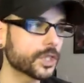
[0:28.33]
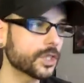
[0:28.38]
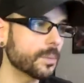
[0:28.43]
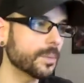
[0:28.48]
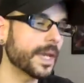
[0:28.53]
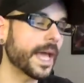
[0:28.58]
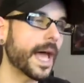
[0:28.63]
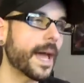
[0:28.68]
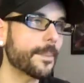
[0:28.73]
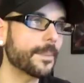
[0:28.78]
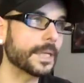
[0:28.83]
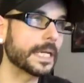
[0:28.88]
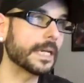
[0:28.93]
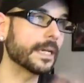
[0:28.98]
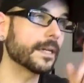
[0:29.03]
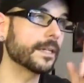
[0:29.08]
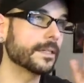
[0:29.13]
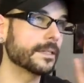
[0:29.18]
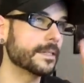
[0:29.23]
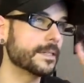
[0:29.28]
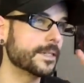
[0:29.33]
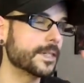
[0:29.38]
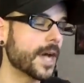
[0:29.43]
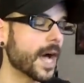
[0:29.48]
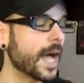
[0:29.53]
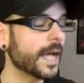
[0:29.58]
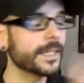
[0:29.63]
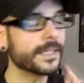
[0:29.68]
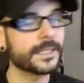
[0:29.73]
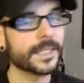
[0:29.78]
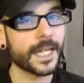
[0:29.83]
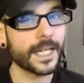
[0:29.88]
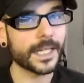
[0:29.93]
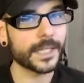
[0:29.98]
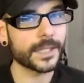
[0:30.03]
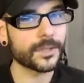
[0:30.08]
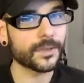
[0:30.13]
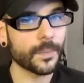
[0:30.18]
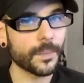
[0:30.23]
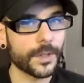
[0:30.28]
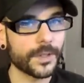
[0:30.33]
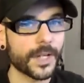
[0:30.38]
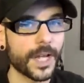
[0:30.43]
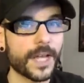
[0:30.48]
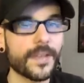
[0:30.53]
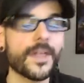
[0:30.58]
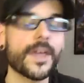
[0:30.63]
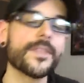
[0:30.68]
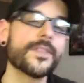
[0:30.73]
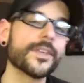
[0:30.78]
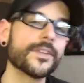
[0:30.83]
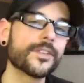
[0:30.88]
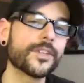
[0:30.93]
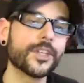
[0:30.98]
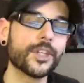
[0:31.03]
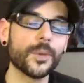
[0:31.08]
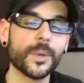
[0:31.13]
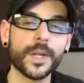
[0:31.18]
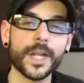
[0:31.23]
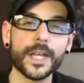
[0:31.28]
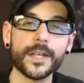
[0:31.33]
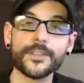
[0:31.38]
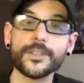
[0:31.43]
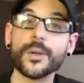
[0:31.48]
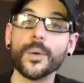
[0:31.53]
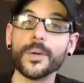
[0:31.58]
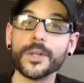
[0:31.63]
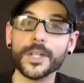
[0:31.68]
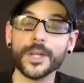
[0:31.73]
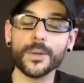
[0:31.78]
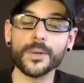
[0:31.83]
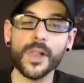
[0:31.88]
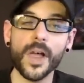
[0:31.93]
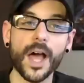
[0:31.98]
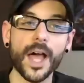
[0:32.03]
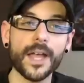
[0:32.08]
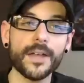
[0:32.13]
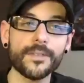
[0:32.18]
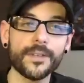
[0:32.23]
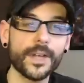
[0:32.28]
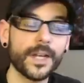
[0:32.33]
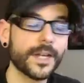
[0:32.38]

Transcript: should be happening 9 days from the day that this Q&A is going to go live.